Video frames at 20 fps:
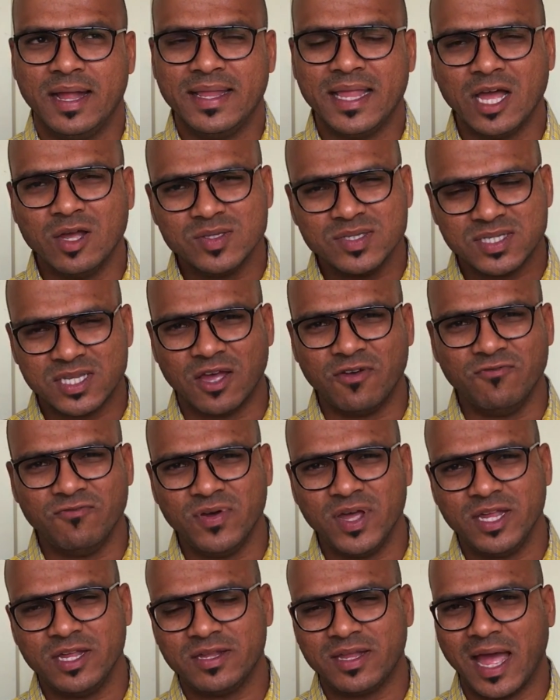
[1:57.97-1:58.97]
Now
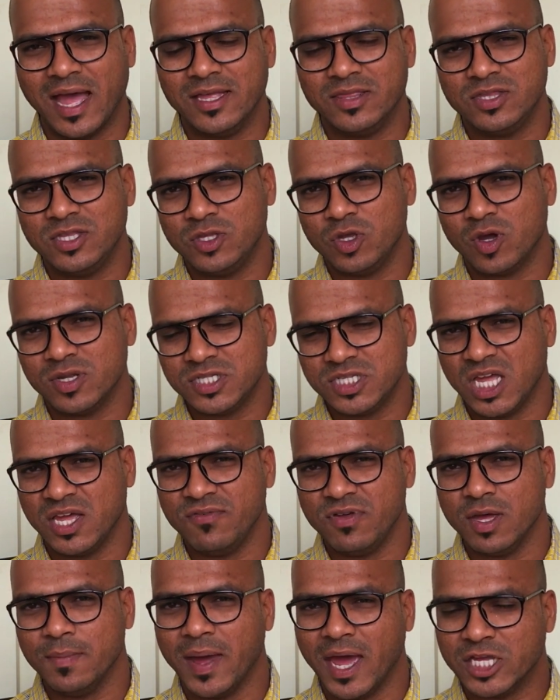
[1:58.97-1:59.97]
somewhere your
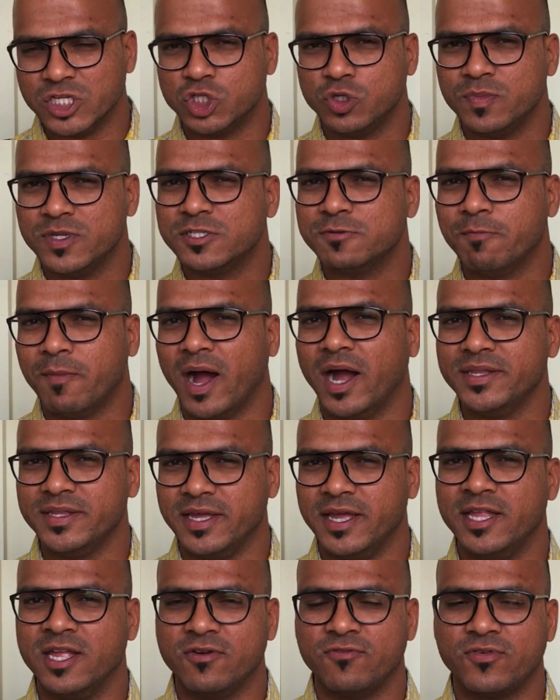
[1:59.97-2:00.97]
JVM has to be
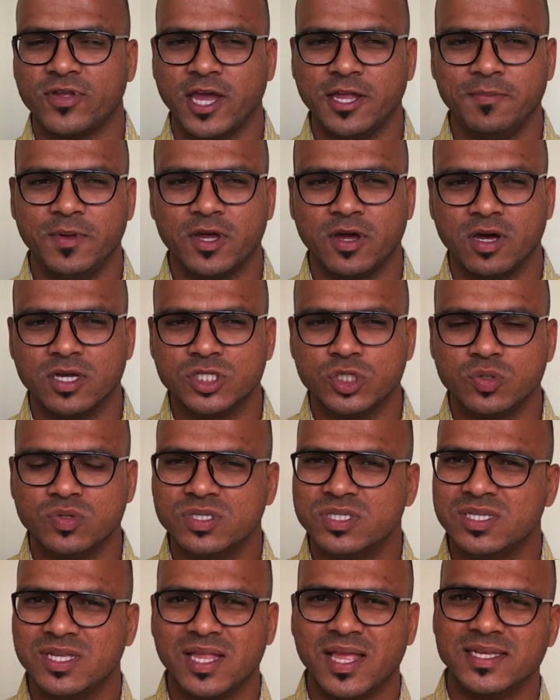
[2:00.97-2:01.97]
smart enough, right? Because to
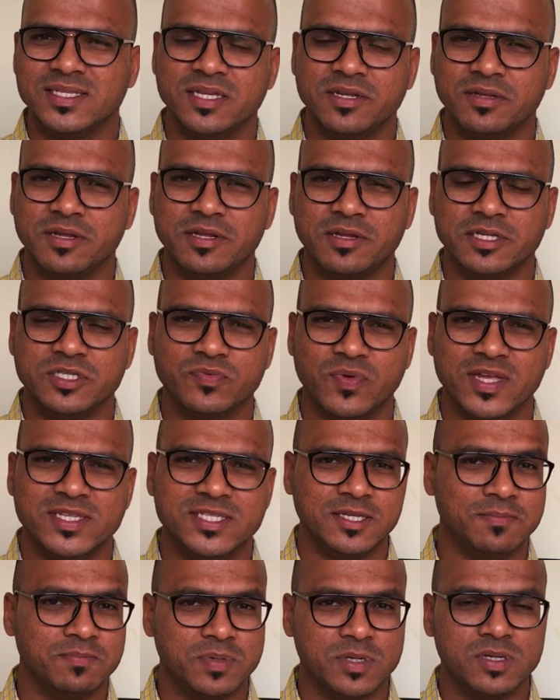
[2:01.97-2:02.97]
serialize it is
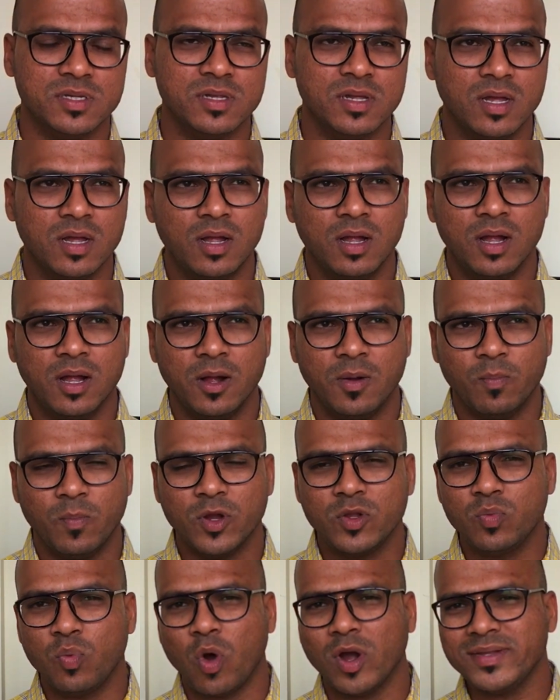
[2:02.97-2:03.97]
simple.
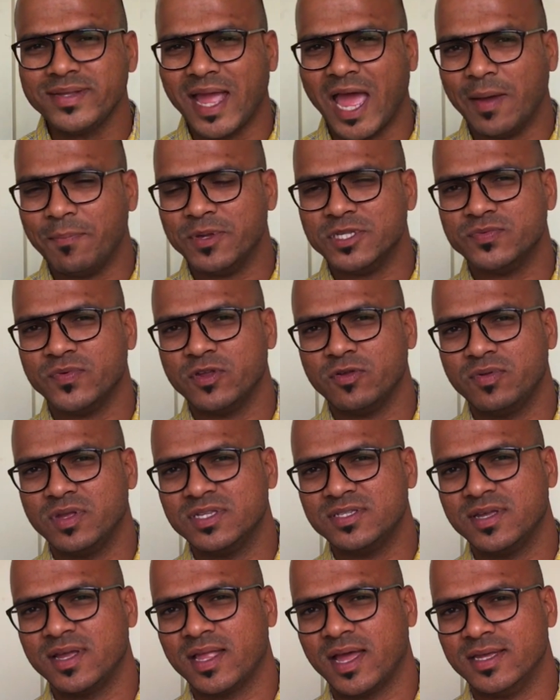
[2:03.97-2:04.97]
But what happens when you
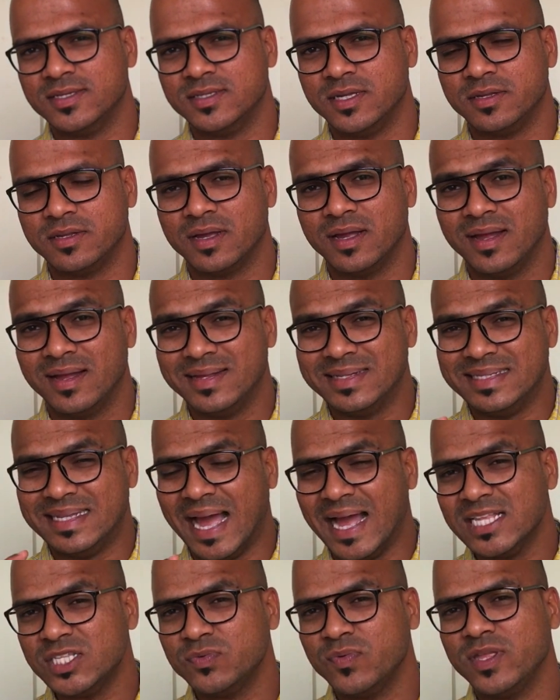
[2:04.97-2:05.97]
deserialize it?
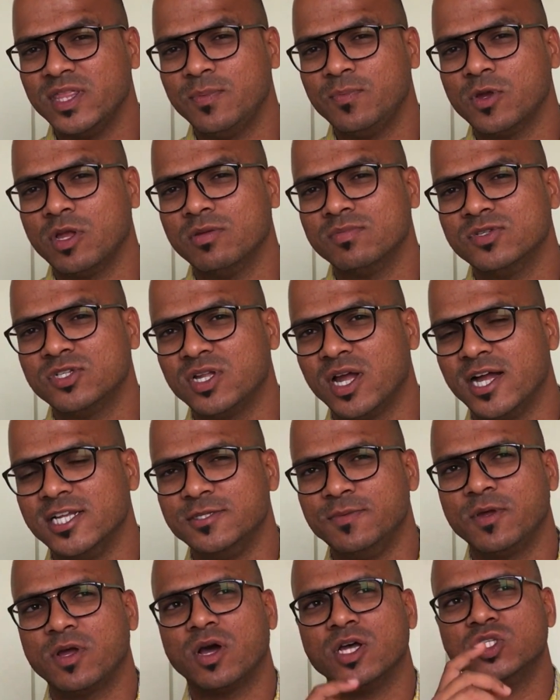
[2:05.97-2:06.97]
That's where the problem
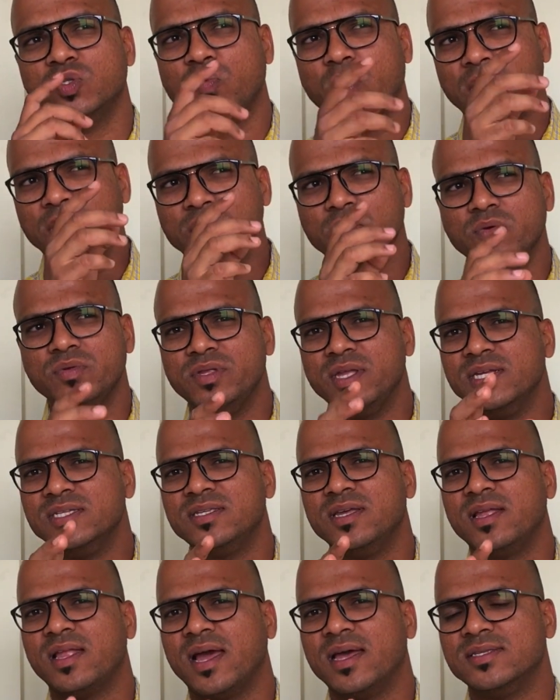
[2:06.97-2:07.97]
starts, because when you
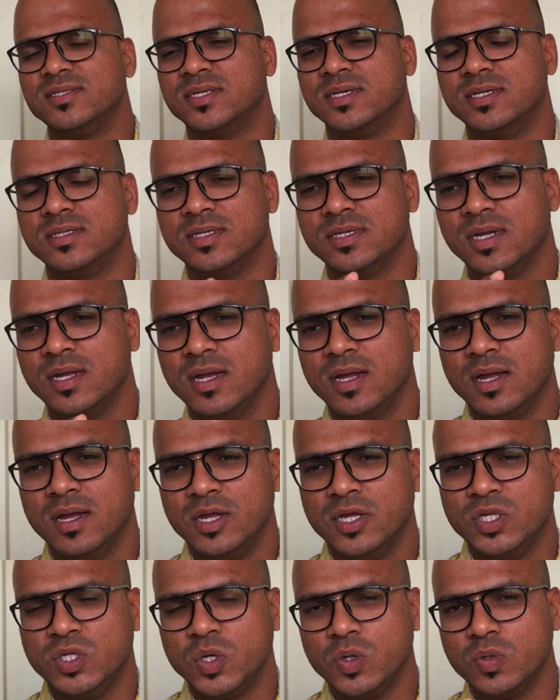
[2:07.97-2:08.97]
deserialize it,
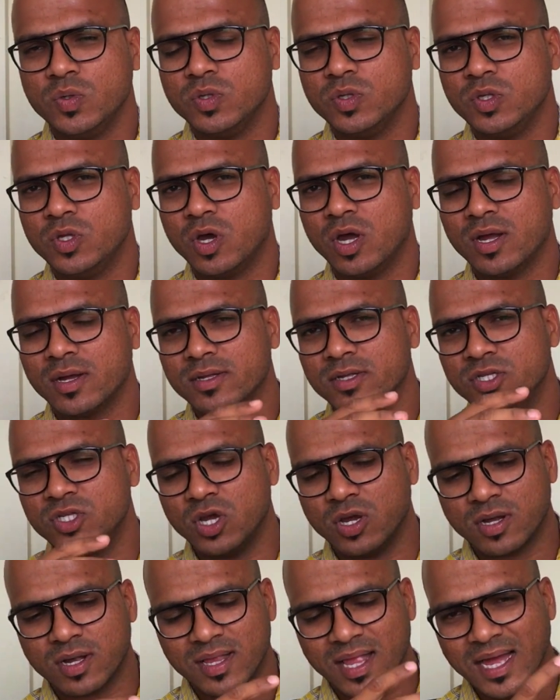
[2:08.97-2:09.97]

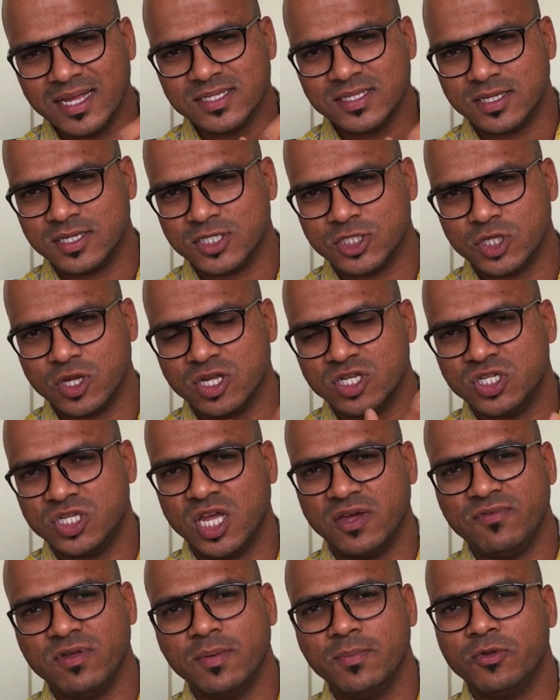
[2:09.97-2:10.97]
your classes, your
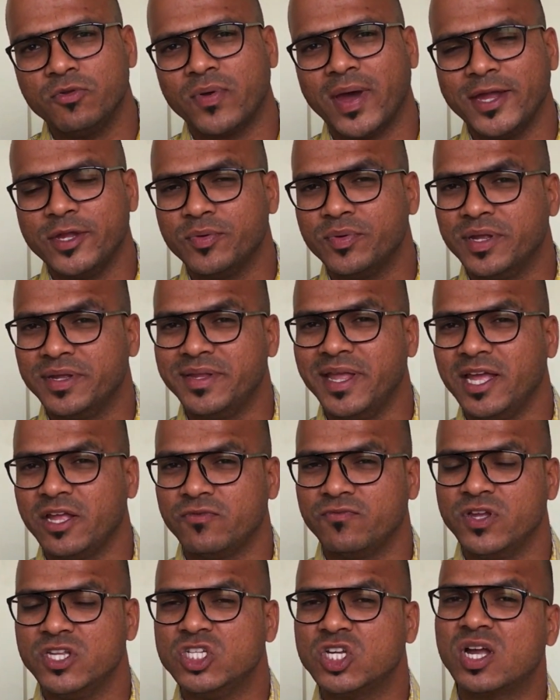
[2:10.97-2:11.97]
JVM try to
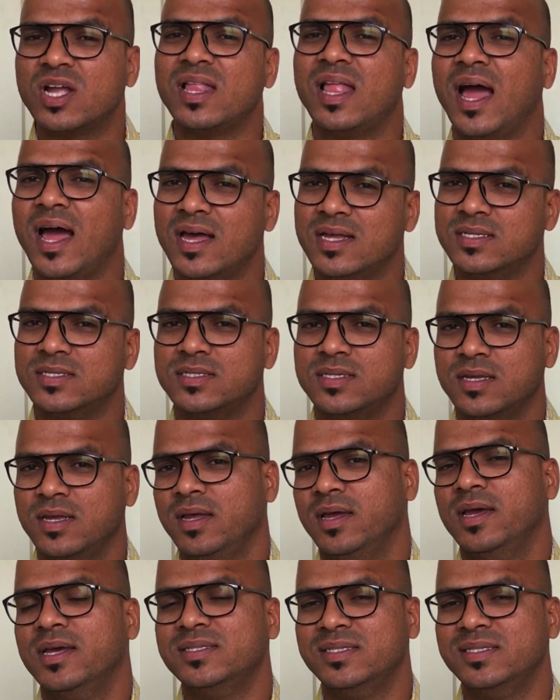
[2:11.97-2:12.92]
detect which class